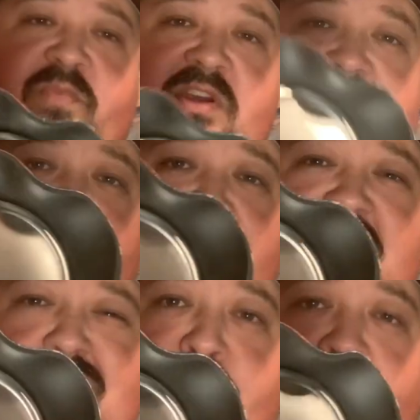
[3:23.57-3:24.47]
This is a
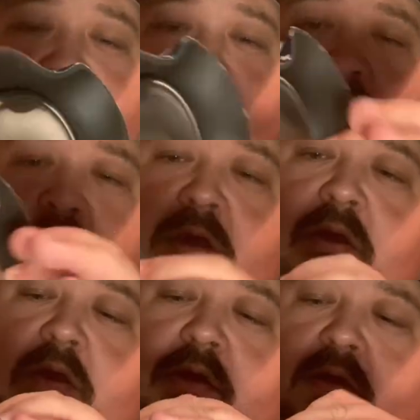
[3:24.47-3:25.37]
neoprene.
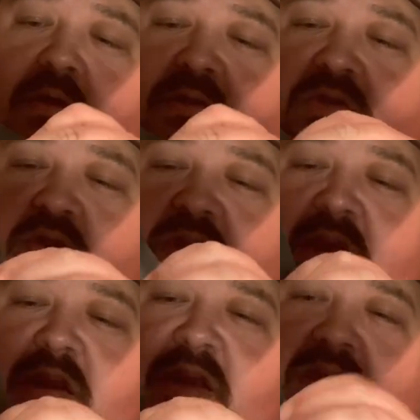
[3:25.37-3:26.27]
So you
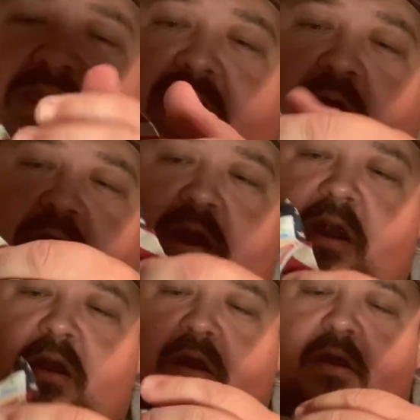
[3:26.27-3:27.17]
get that on
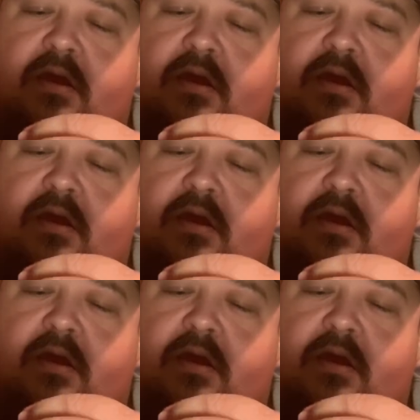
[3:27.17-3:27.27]
there.